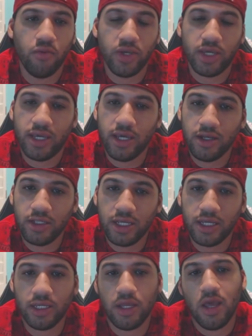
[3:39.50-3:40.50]
We killed
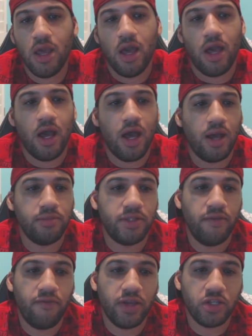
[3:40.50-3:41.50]
it
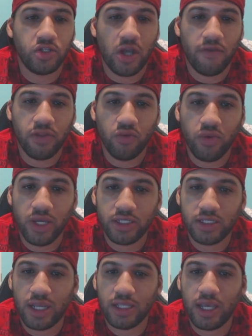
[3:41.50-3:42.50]
to finish off the week
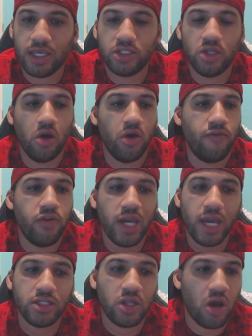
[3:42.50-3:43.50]
Sunday. So if you
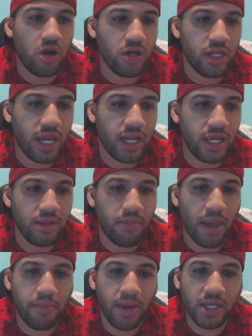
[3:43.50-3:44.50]
guys aren't getting
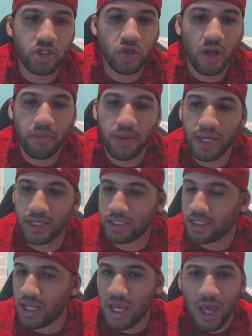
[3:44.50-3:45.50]
my Patreon
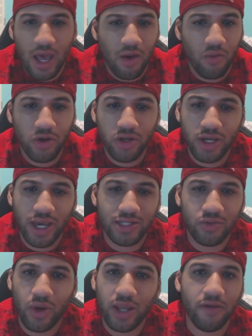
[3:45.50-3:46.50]
picks, what are you
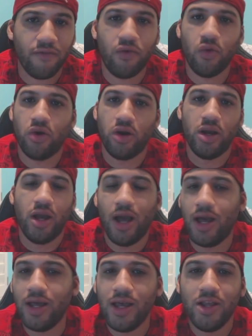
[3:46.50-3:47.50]
guys waiting for?
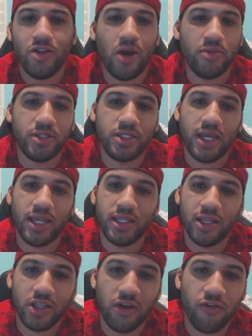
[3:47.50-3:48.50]
No, I'm just
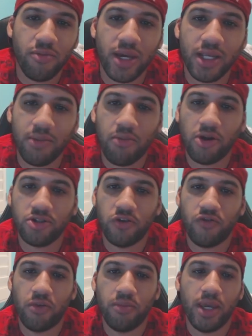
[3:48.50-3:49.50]
kidding. There'll never be any
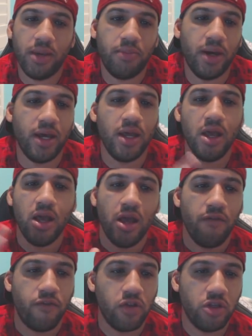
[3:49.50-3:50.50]
pressure from me, but
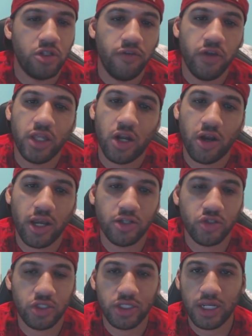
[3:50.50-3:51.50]
for those of you that are
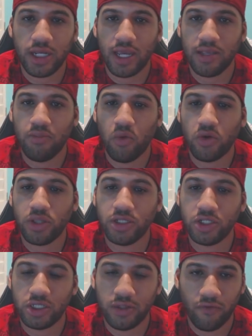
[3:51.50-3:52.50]
interested in more
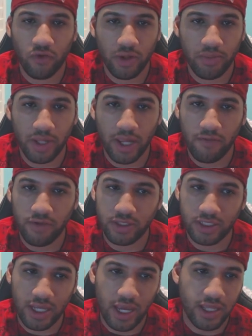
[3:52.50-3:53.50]
than just the free play of the
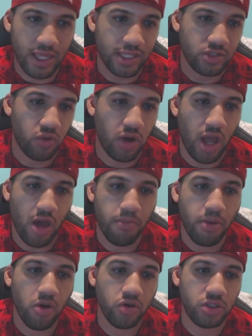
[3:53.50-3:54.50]
day, that's where
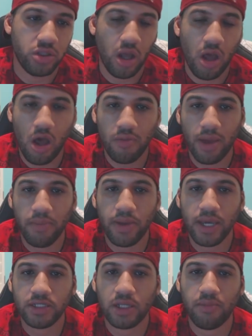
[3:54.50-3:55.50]
I'll post all my
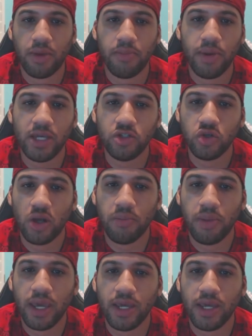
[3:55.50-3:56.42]
picks on my Patreon